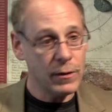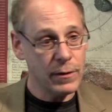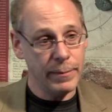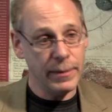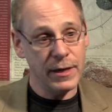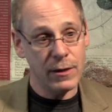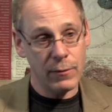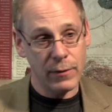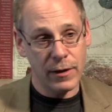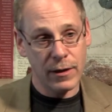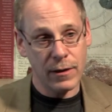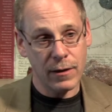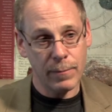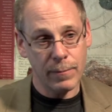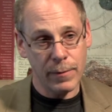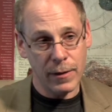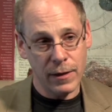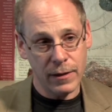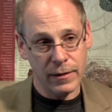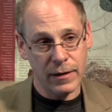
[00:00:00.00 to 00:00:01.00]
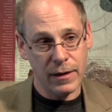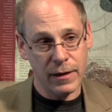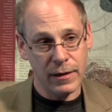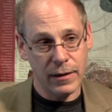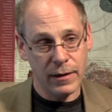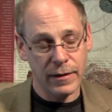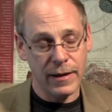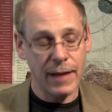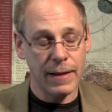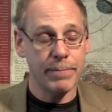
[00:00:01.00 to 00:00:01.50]
the Meteoritical
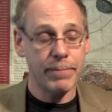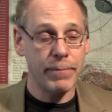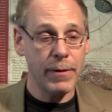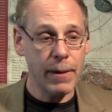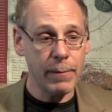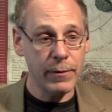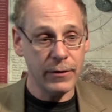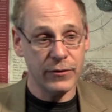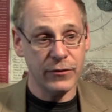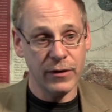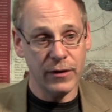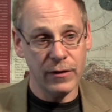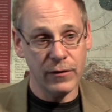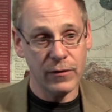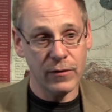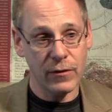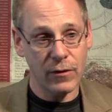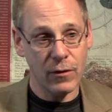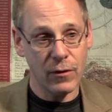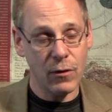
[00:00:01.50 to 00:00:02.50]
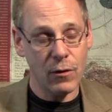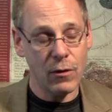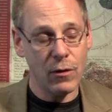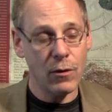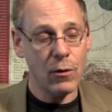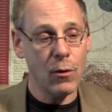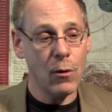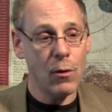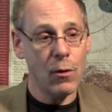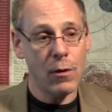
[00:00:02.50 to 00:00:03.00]
Bulletin that publishes
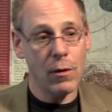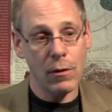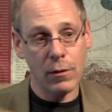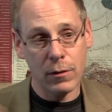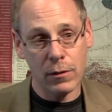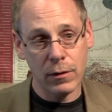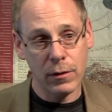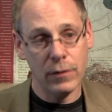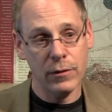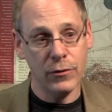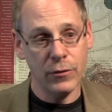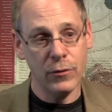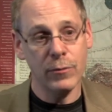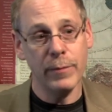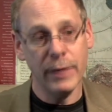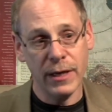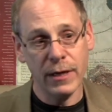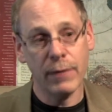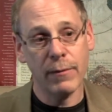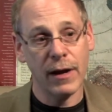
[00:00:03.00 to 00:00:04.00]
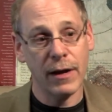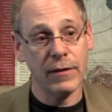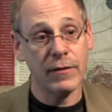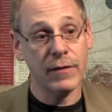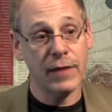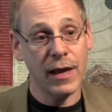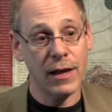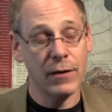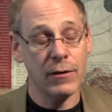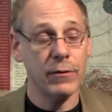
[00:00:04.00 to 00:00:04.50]
all new meteorites
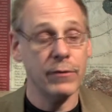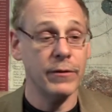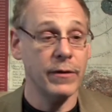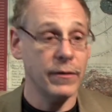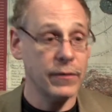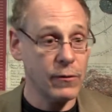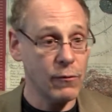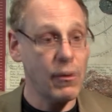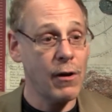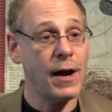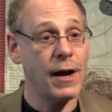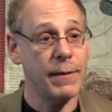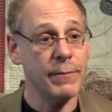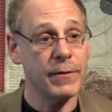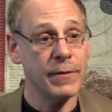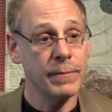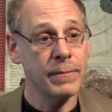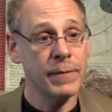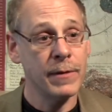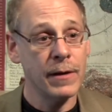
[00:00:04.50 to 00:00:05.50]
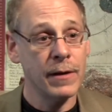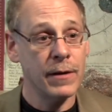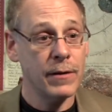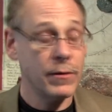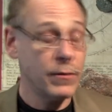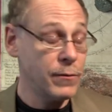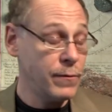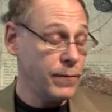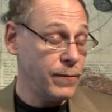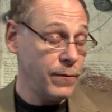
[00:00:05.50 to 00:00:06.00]
that are described
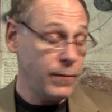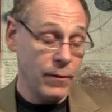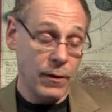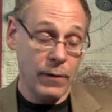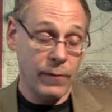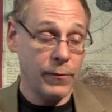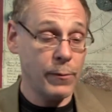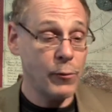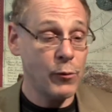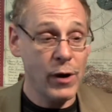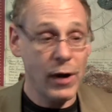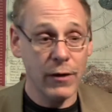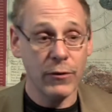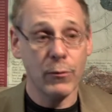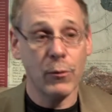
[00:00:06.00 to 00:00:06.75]
They're from around the